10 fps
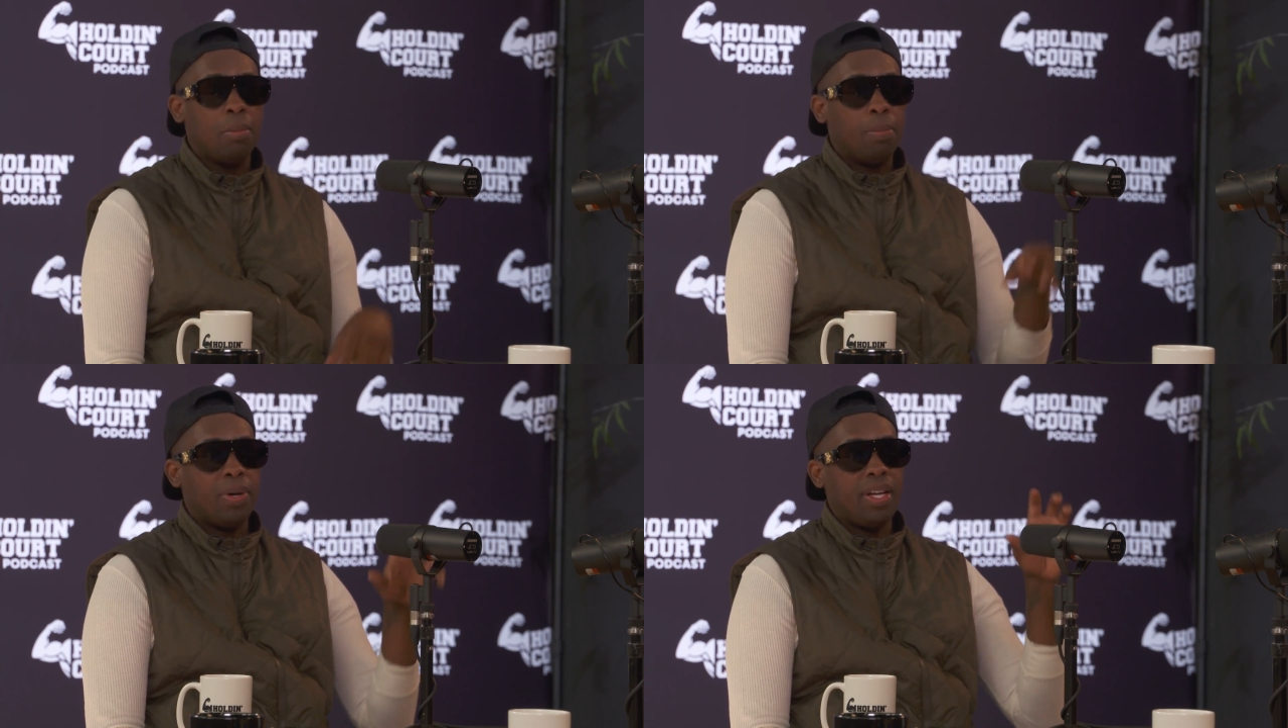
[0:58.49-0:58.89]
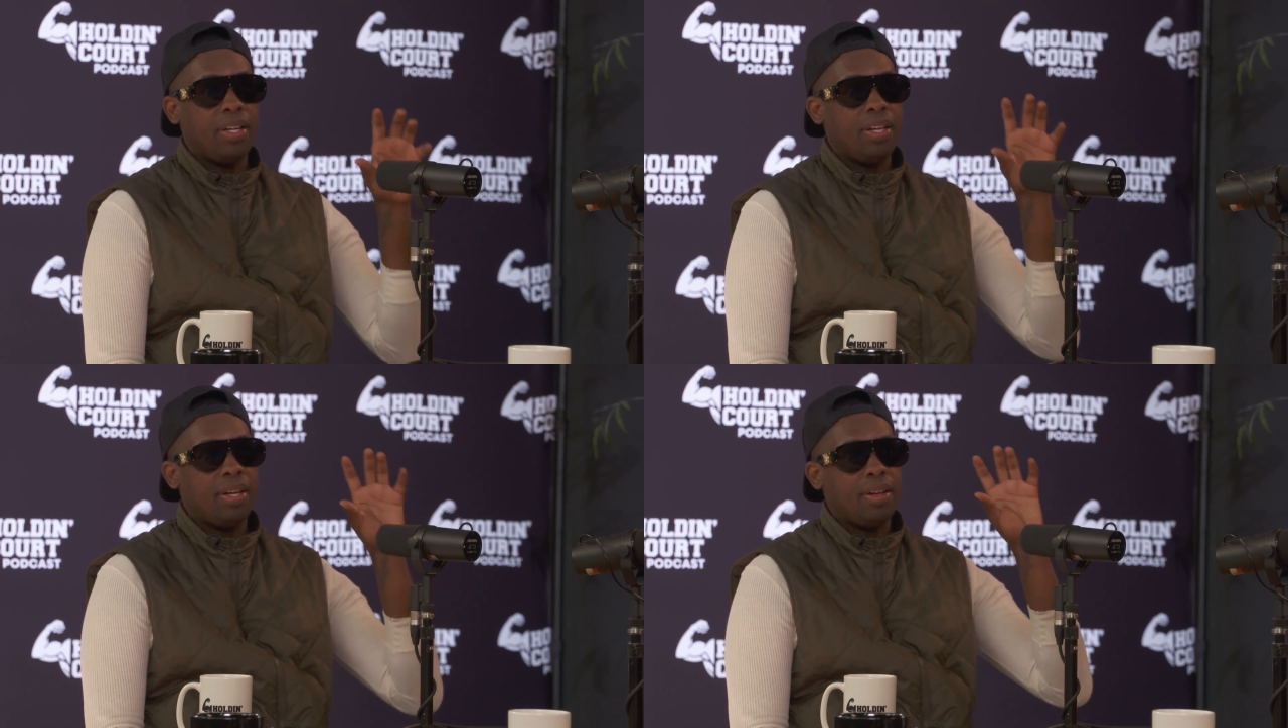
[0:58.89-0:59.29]

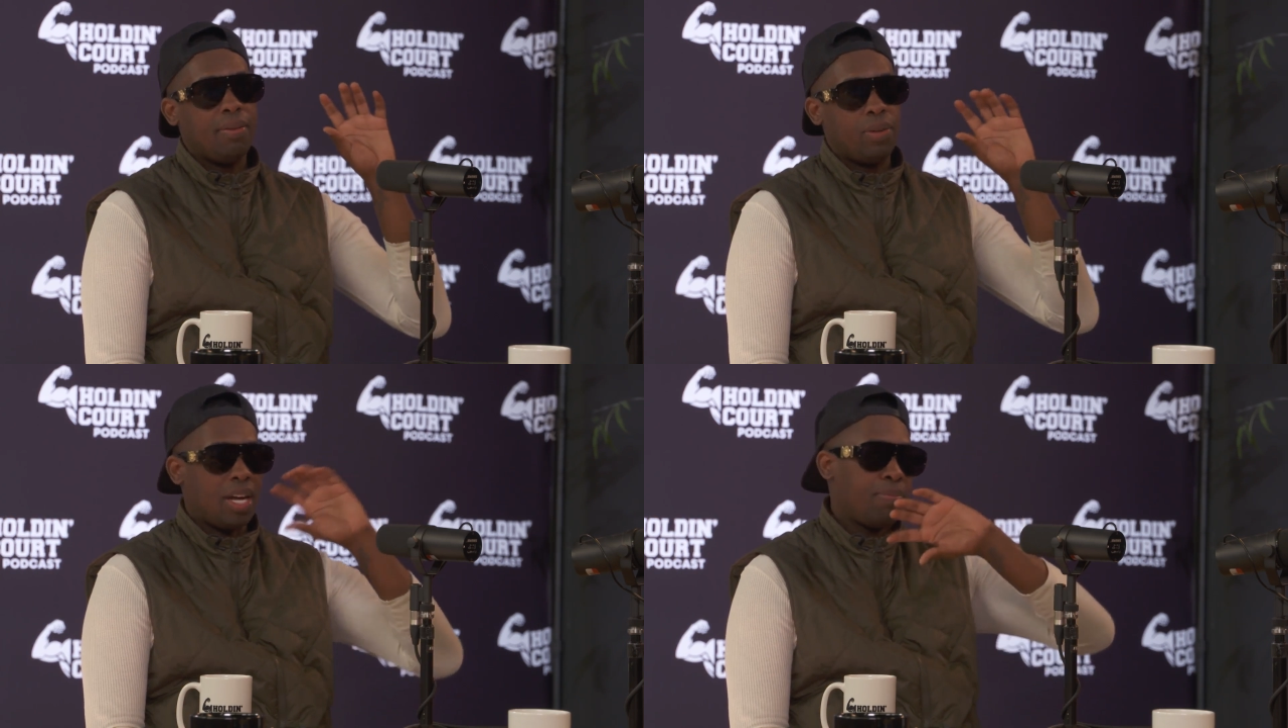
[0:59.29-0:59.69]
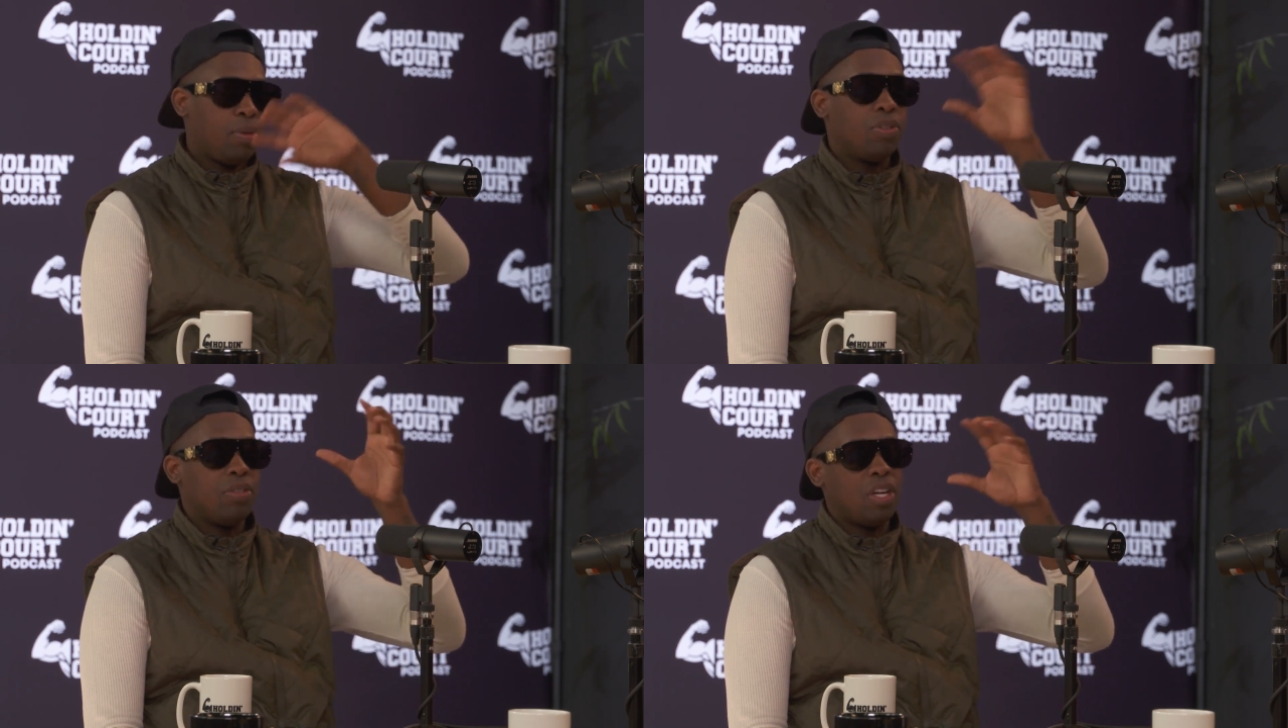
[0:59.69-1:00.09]
But when I
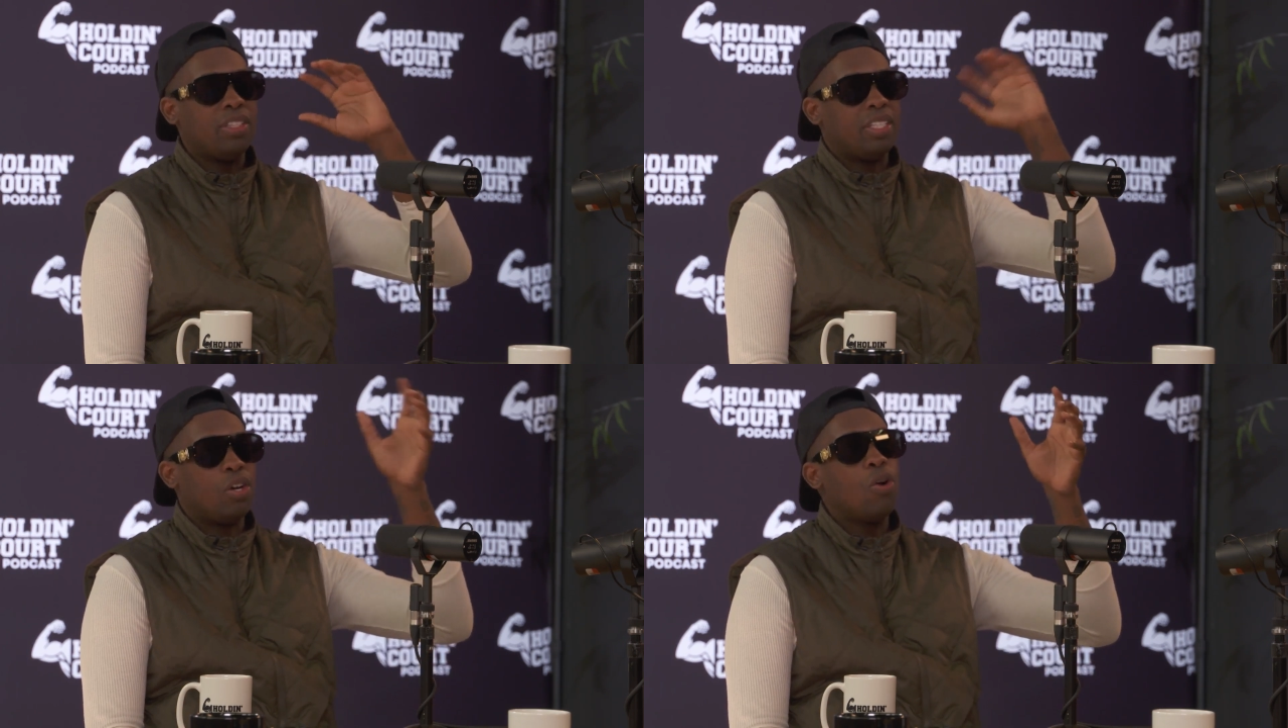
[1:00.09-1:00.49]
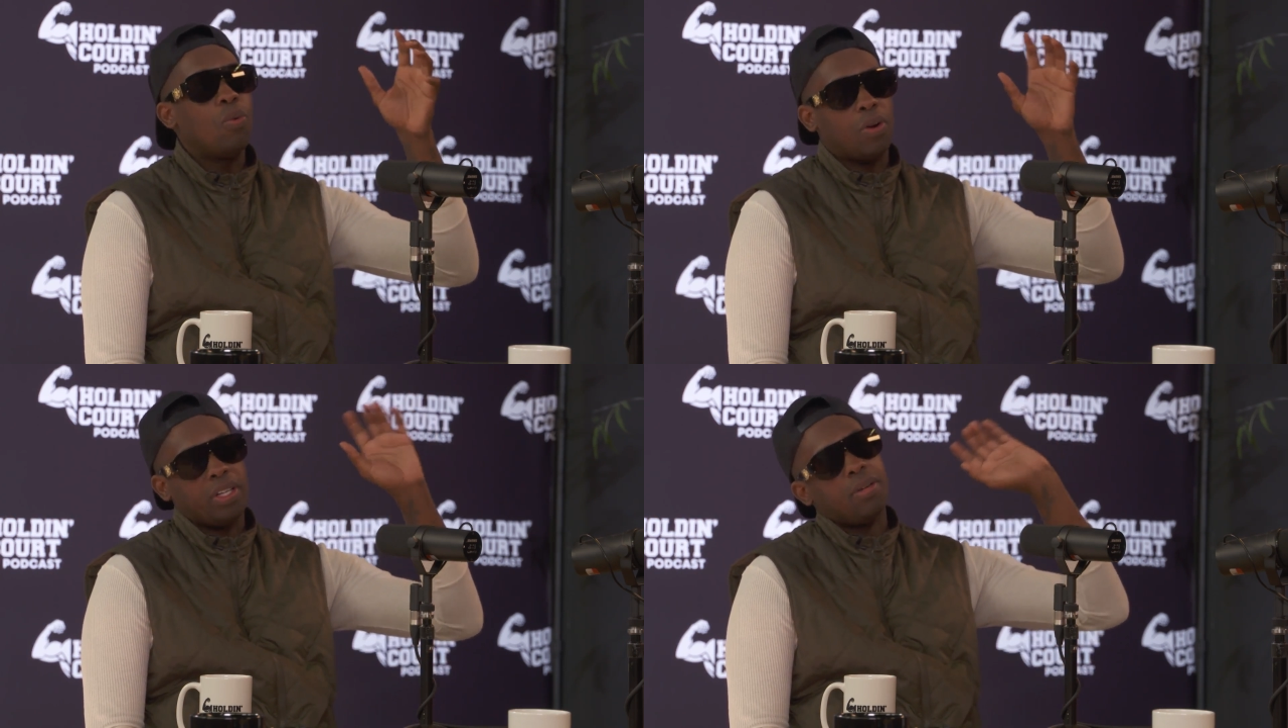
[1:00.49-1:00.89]
pulled, I did the
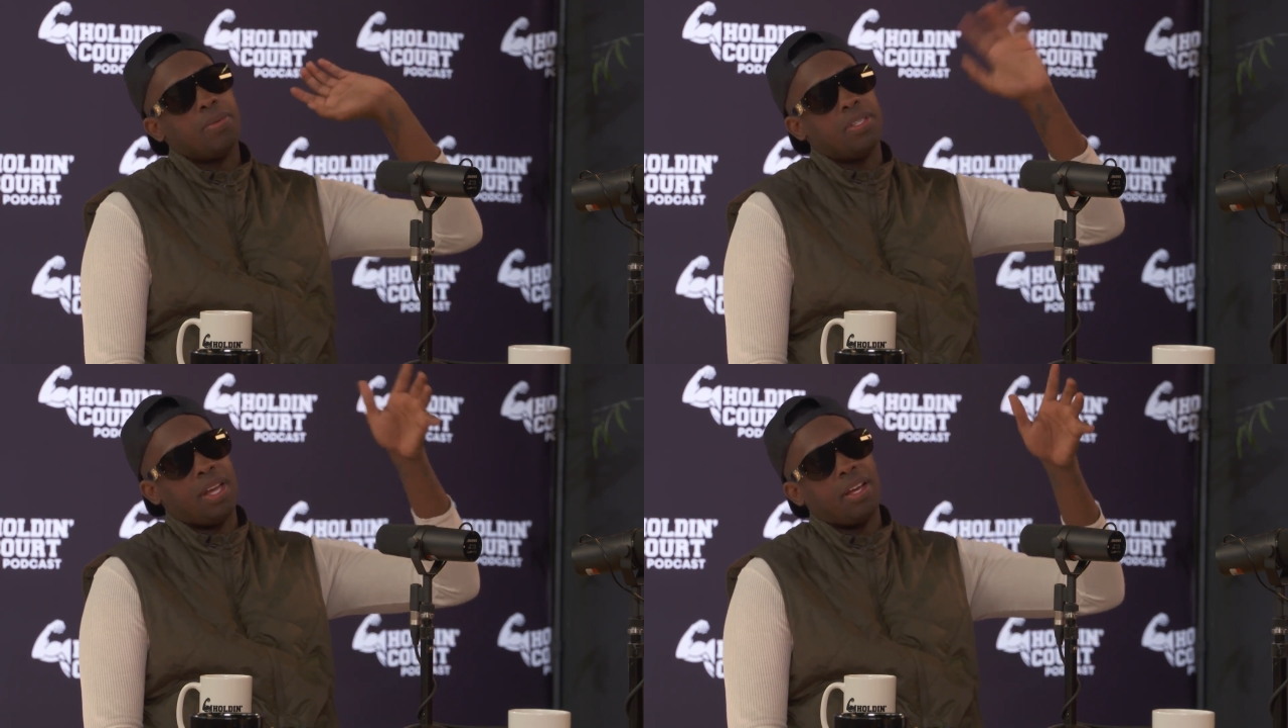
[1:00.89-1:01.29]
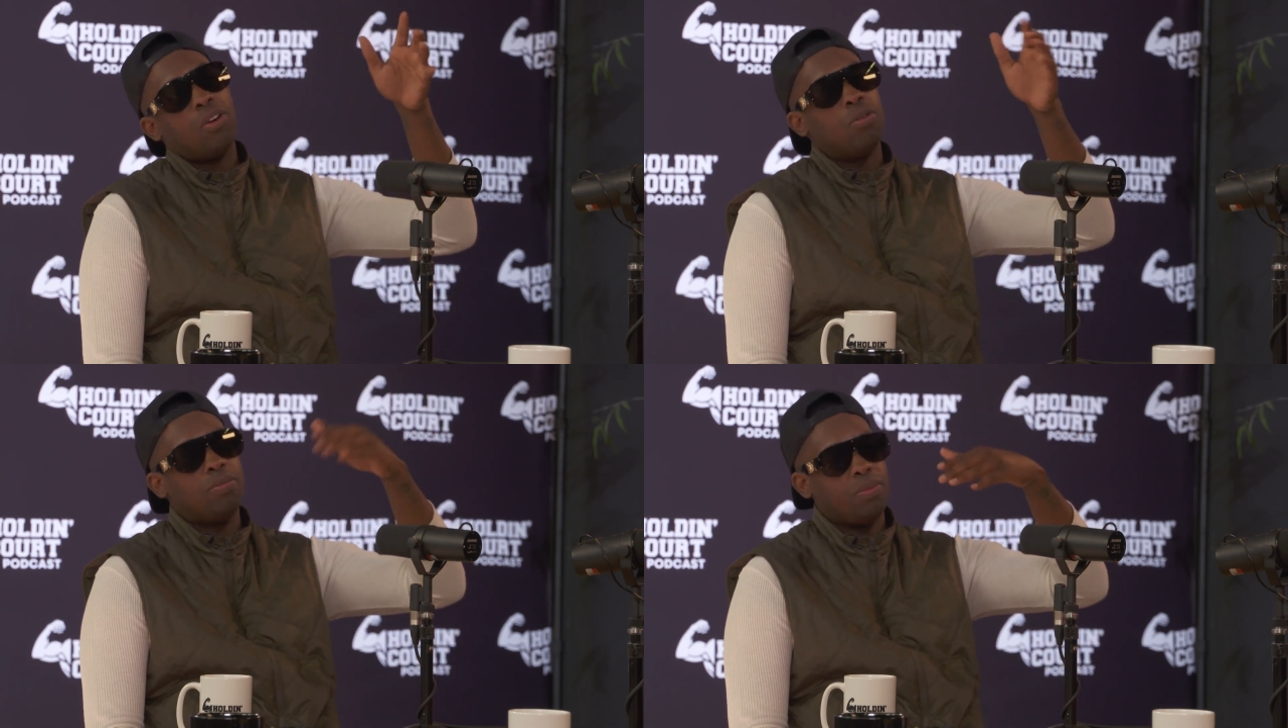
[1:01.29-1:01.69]
homework, it was like,
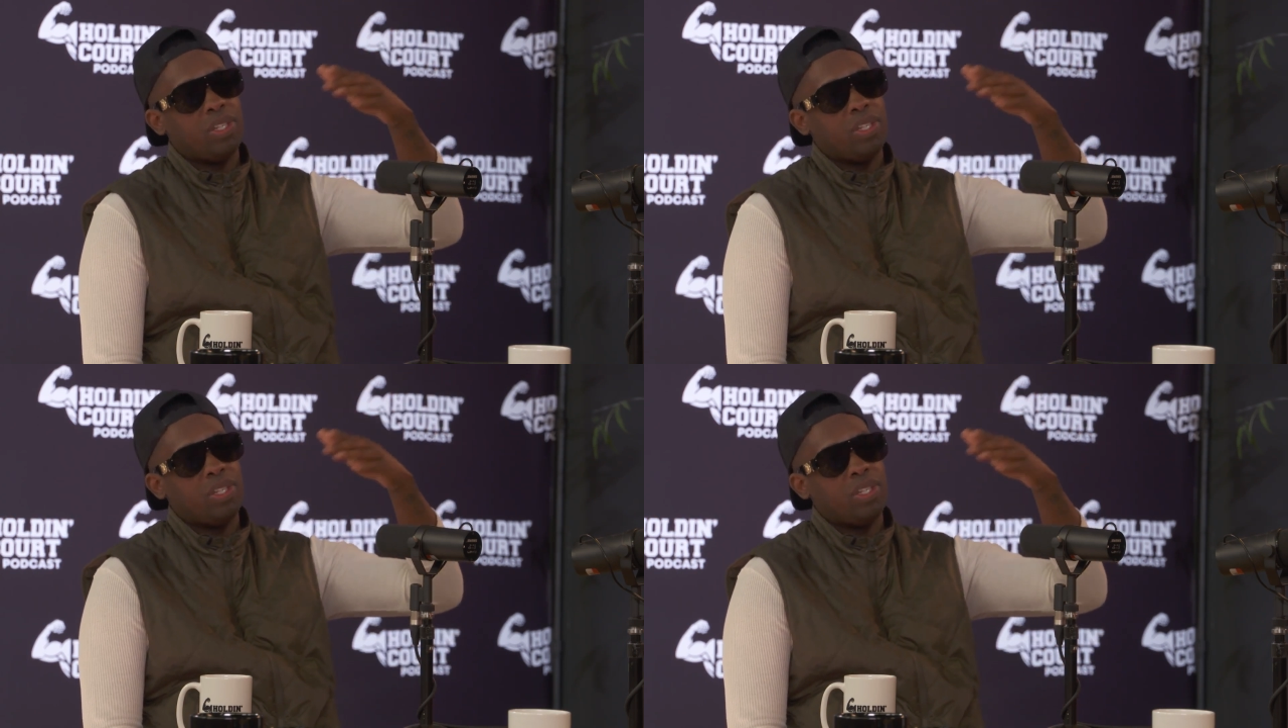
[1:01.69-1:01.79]
oh,